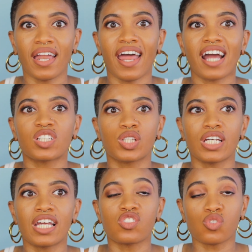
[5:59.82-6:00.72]
and
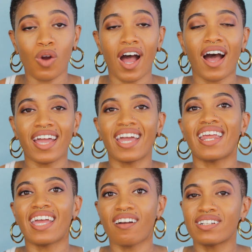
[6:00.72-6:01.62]
actually can dry
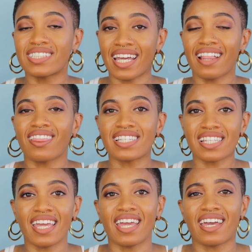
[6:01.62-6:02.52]
and irritate the
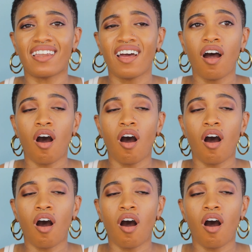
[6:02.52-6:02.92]
skin.